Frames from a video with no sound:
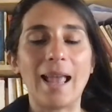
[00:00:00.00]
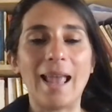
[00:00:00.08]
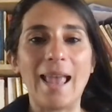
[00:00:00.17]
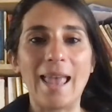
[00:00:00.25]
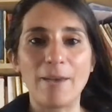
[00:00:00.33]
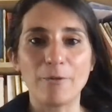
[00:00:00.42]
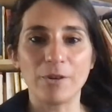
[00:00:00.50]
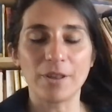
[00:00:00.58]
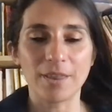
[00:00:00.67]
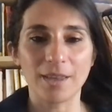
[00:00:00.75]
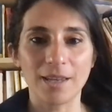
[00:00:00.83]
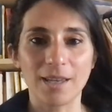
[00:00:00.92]

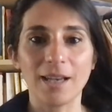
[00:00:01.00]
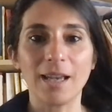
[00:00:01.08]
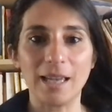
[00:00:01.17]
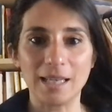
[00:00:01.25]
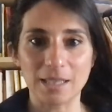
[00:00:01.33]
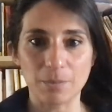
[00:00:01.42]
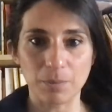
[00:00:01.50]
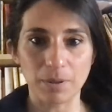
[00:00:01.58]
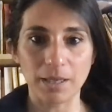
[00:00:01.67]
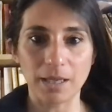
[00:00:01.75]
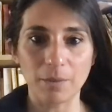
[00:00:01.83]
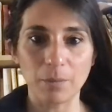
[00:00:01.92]
everything
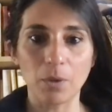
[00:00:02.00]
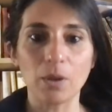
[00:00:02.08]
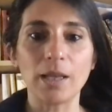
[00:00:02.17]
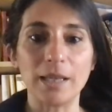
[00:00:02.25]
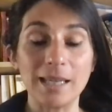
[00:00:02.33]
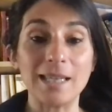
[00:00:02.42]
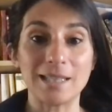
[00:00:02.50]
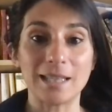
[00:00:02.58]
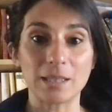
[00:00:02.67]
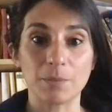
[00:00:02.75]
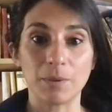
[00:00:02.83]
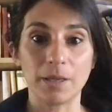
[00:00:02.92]
explicable is
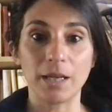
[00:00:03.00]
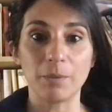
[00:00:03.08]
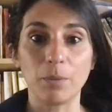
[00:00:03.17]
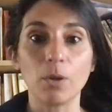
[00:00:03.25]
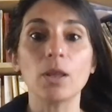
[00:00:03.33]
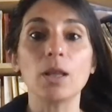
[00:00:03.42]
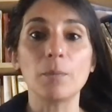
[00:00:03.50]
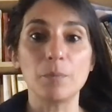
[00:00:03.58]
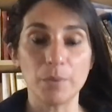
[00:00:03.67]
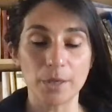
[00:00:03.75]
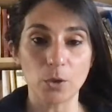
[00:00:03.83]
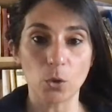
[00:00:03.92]
explicable
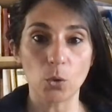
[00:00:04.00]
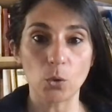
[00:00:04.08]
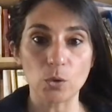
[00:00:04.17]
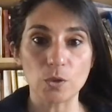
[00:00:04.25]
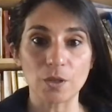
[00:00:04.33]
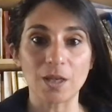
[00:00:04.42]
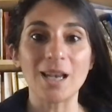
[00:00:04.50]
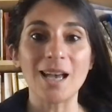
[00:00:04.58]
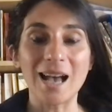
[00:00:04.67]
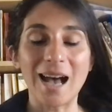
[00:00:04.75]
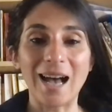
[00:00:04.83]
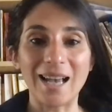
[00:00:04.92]
because
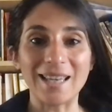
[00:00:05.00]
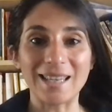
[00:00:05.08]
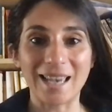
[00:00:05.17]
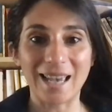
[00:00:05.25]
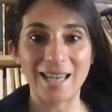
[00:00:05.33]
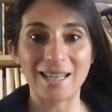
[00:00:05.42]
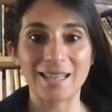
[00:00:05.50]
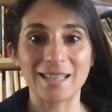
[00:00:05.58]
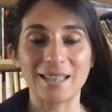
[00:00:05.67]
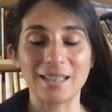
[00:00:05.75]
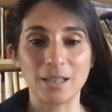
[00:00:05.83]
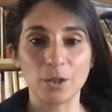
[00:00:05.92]
I
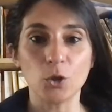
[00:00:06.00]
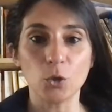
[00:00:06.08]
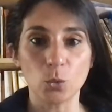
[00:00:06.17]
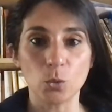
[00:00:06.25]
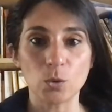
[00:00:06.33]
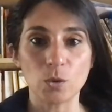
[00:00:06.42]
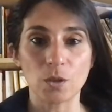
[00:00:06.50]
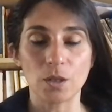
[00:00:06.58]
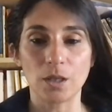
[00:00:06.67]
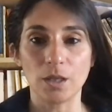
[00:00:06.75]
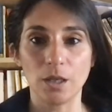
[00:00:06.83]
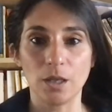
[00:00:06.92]
can use
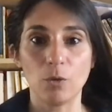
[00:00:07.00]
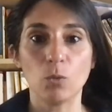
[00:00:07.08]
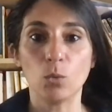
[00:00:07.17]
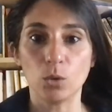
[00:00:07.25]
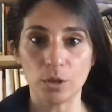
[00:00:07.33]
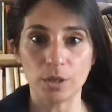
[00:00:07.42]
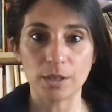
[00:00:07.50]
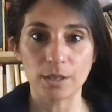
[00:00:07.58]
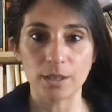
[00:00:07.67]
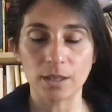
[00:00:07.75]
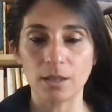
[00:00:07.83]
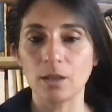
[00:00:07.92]

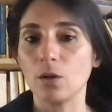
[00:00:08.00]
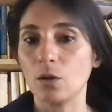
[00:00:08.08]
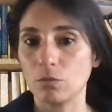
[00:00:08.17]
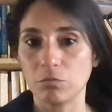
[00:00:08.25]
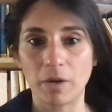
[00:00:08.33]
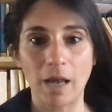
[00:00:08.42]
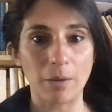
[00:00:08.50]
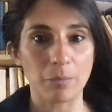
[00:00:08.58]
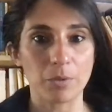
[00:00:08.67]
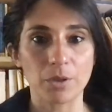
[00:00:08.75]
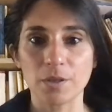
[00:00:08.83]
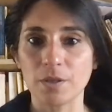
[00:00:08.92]
words,
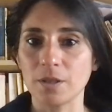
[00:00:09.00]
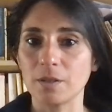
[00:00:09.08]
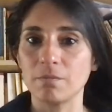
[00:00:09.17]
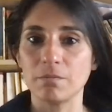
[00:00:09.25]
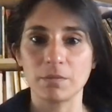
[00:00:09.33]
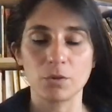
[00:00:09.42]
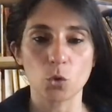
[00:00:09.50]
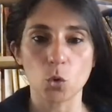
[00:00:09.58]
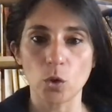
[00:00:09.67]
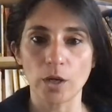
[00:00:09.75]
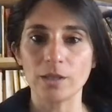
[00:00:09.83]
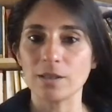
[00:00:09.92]
numbers,
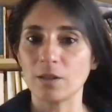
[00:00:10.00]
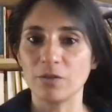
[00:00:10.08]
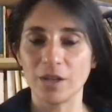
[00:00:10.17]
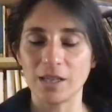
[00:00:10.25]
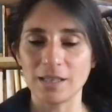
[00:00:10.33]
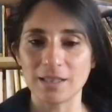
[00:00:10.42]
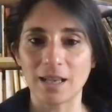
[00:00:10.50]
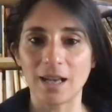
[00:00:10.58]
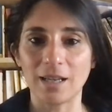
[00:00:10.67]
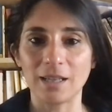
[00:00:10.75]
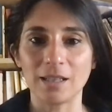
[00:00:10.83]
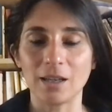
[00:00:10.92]
tokens of any
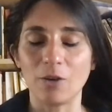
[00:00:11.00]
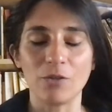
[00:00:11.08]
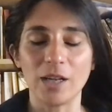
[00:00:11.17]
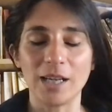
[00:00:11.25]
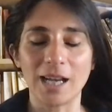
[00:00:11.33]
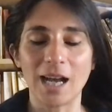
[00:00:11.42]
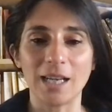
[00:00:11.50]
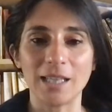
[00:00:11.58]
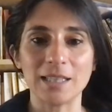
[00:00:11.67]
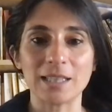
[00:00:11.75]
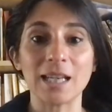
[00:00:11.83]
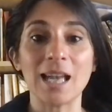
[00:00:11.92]
sign, of any
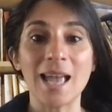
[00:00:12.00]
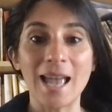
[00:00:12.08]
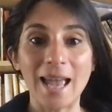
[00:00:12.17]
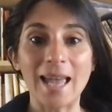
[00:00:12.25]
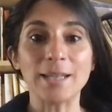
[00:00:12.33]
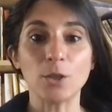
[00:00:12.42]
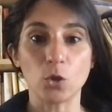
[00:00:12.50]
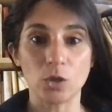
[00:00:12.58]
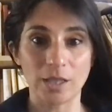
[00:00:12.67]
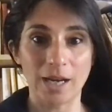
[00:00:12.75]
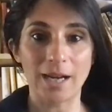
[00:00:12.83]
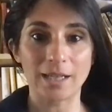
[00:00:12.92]
kind, and
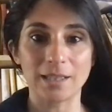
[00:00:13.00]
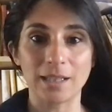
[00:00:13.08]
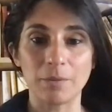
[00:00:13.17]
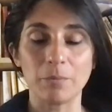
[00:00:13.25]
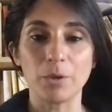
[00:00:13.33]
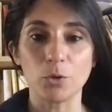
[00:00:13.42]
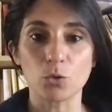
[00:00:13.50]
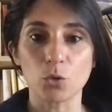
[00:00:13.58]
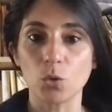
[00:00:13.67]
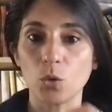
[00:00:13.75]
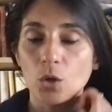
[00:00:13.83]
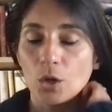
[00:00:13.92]
connect them
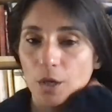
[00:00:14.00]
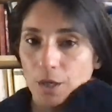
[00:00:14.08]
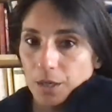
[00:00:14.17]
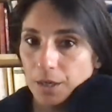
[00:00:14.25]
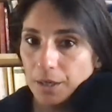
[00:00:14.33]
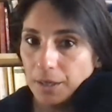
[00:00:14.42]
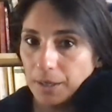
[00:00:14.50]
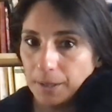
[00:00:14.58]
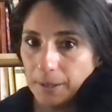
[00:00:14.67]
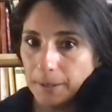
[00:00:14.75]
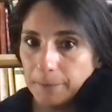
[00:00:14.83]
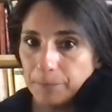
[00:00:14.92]
through
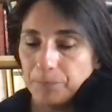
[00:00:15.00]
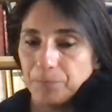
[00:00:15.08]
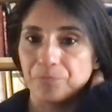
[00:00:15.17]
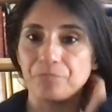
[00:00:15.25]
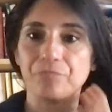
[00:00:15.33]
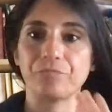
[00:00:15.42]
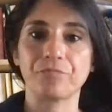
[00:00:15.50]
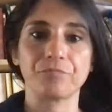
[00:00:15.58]
um,